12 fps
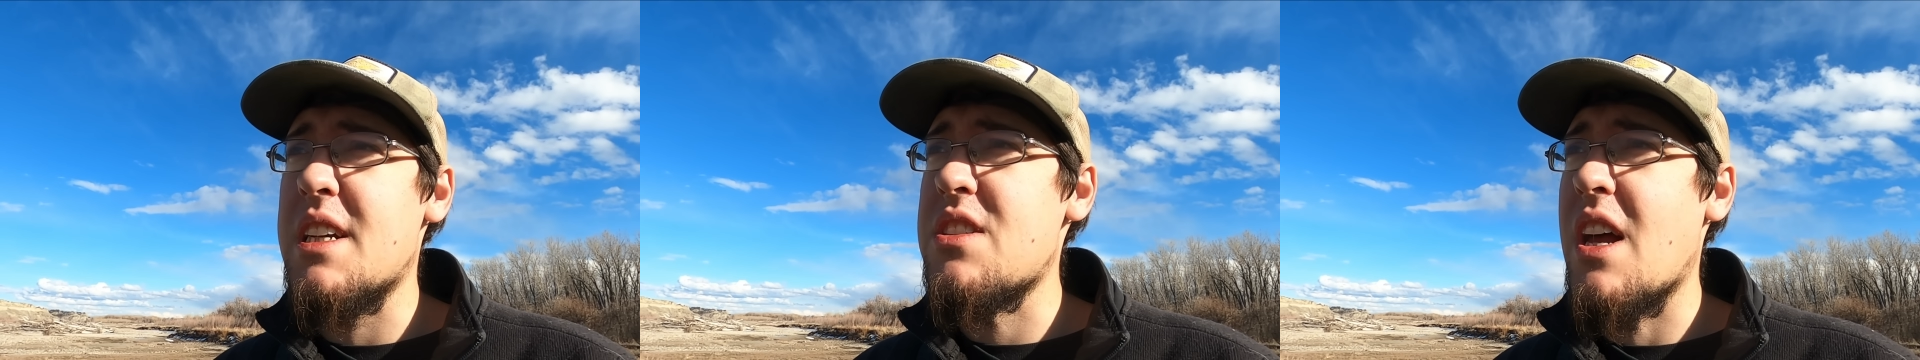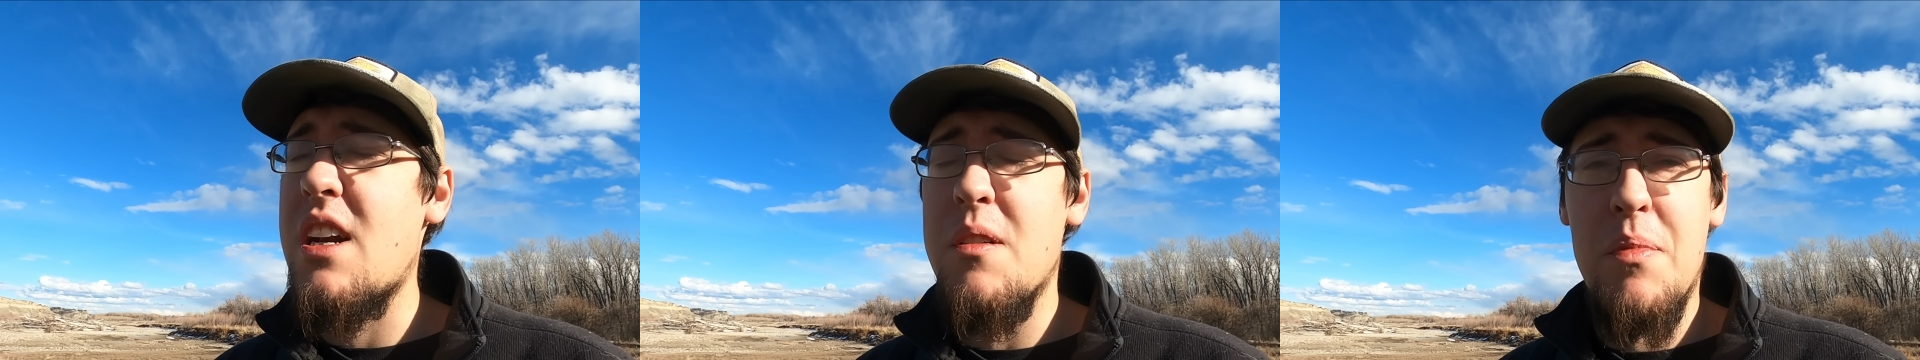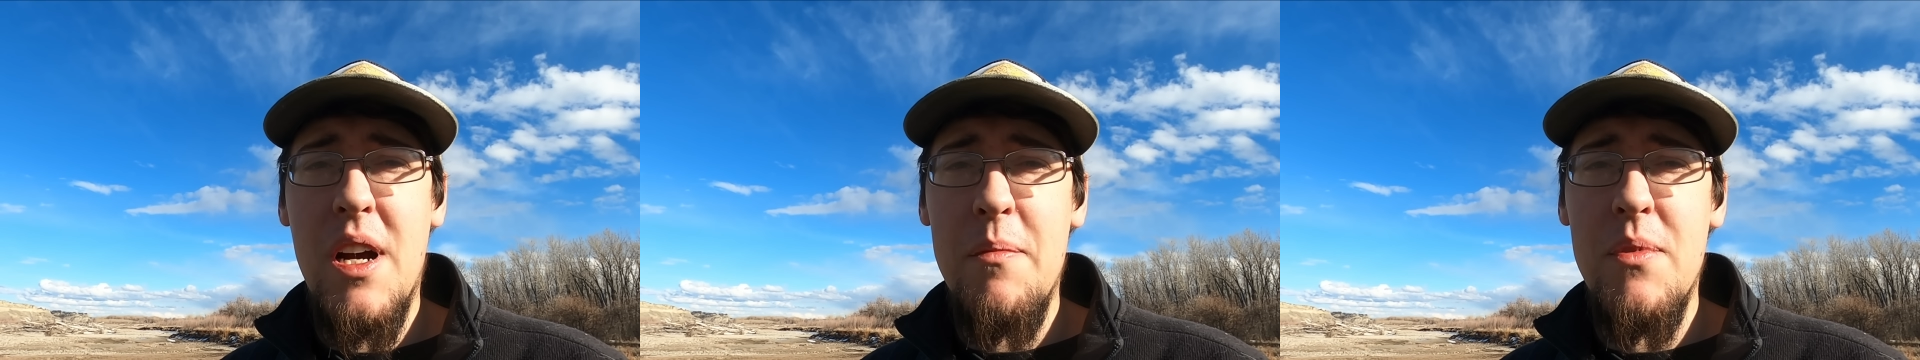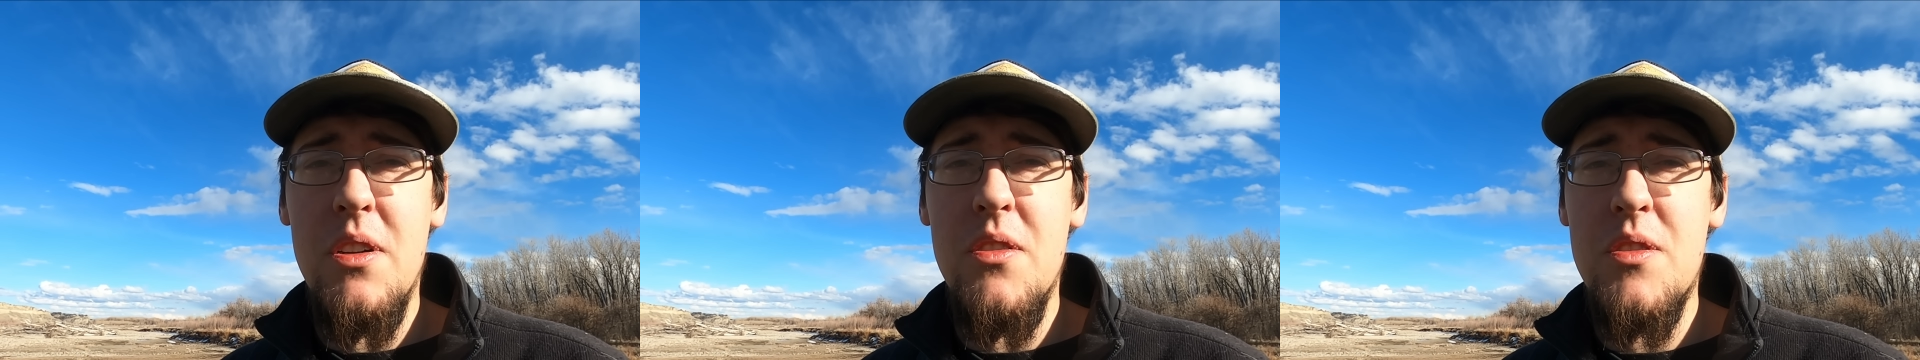excited to
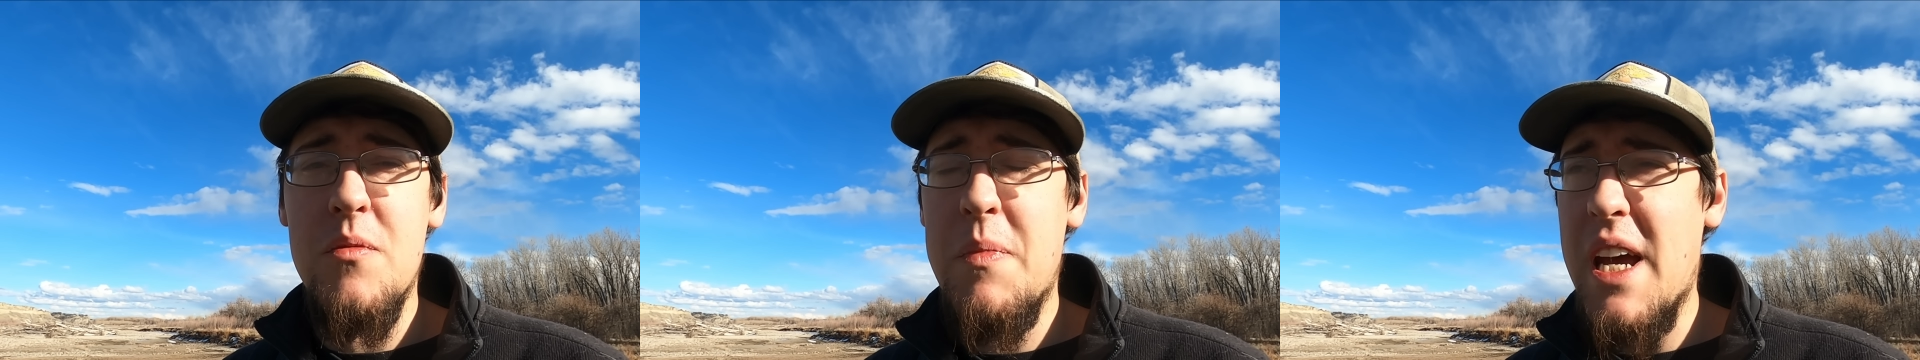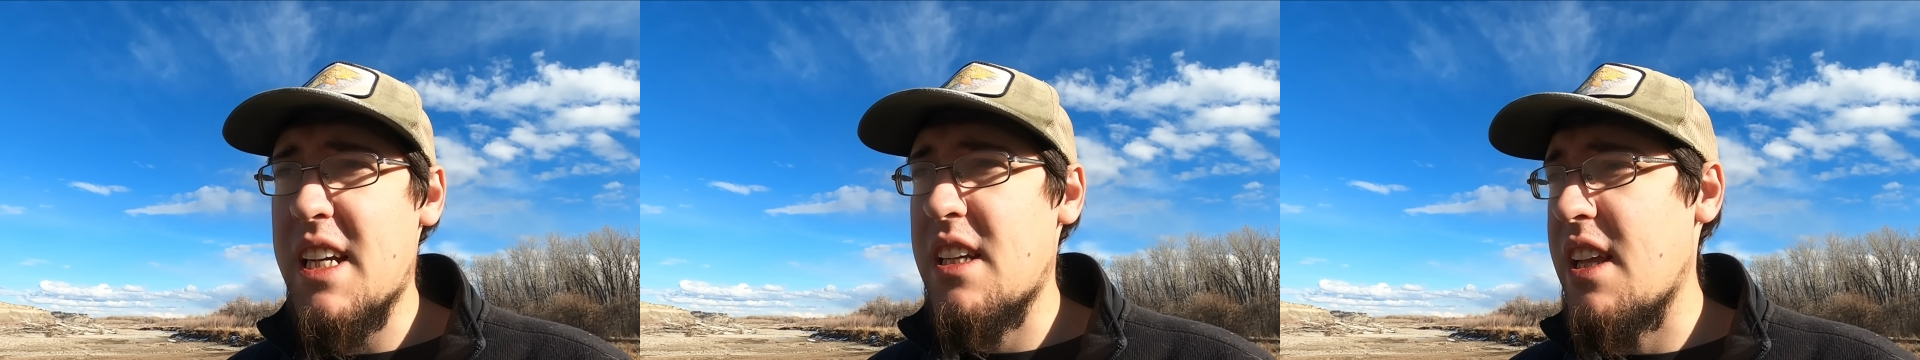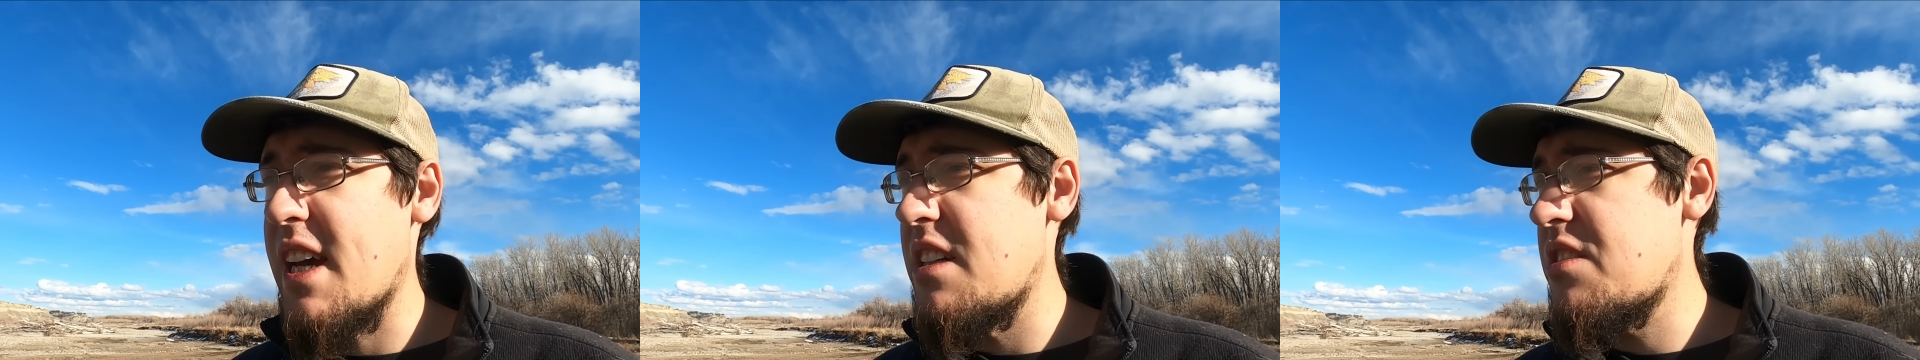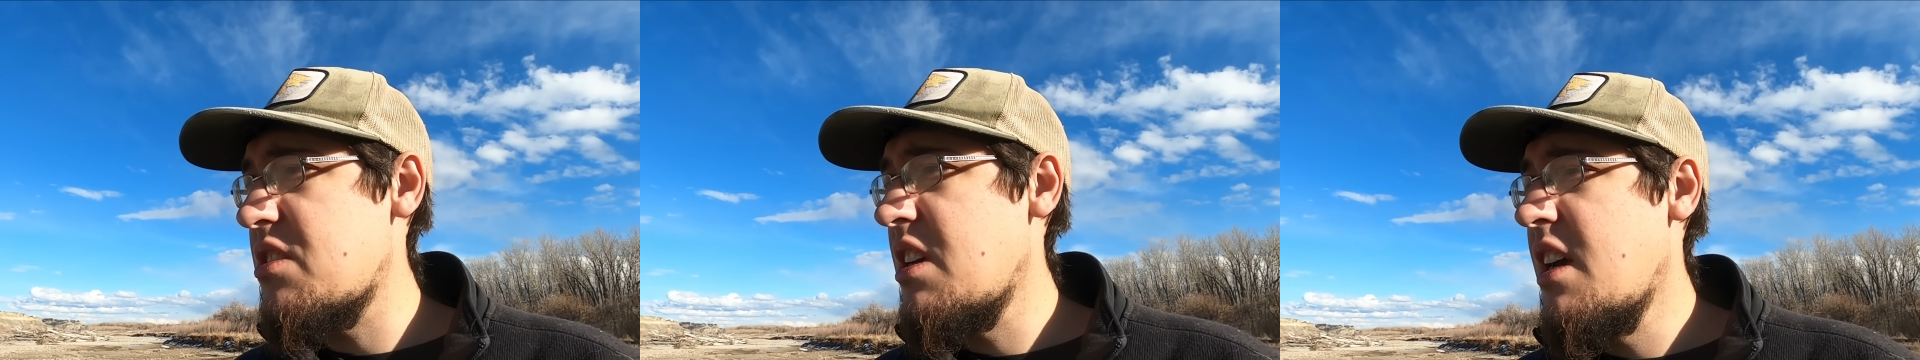prep those
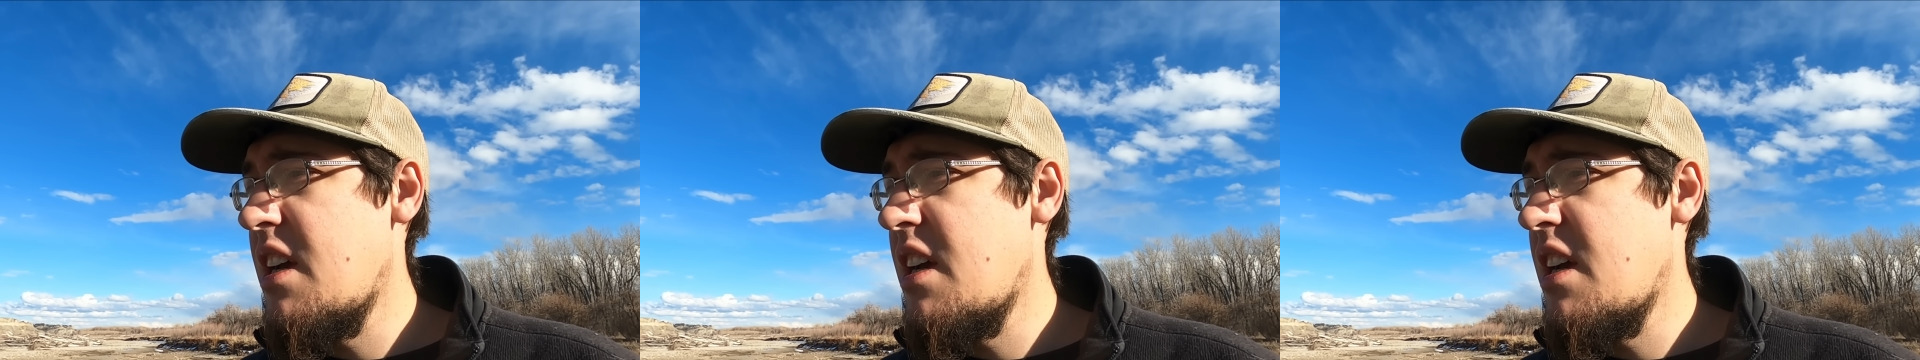baculites,